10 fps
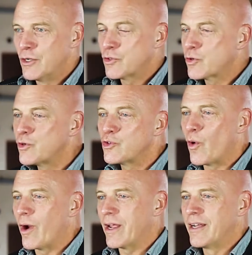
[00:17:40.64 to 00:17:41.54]
True
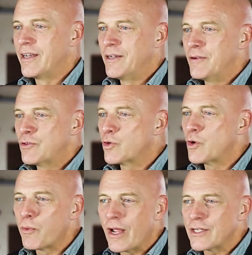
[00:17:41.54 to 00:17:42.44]
joy,
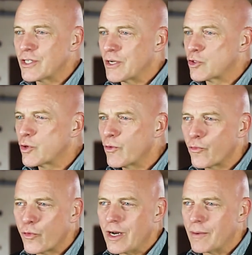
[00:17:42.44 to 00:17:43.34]
true blessing, true
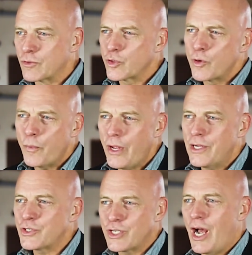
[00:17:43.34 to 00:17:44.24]
freedom, true
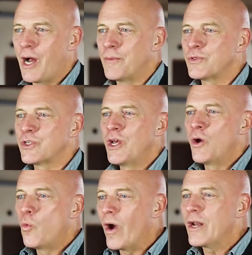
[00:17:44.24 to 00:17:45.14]
peace comes
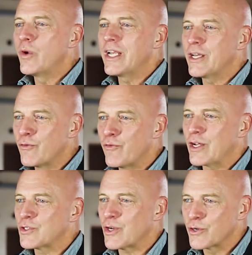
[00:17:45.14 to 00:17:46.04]
when we
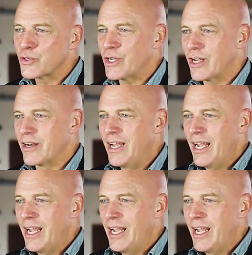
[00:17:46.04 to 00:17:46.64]
confess our sin.